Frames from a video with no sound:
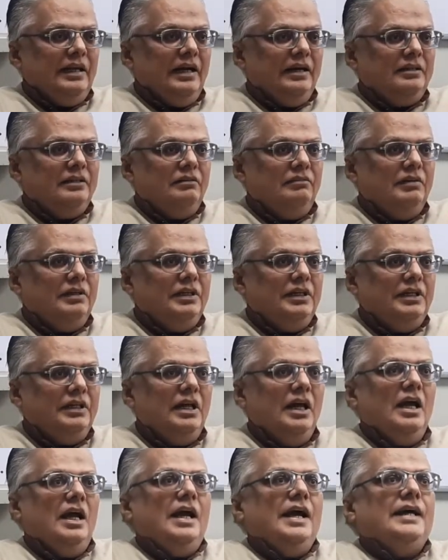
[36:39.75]

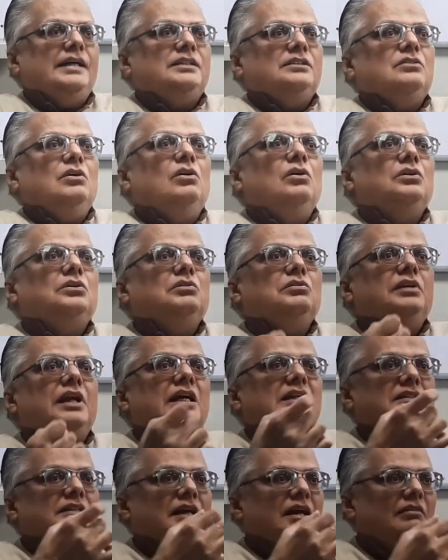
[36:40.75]
activity has gone to
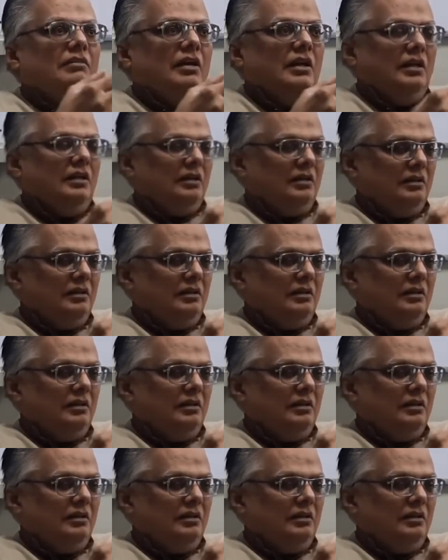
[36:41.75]
next level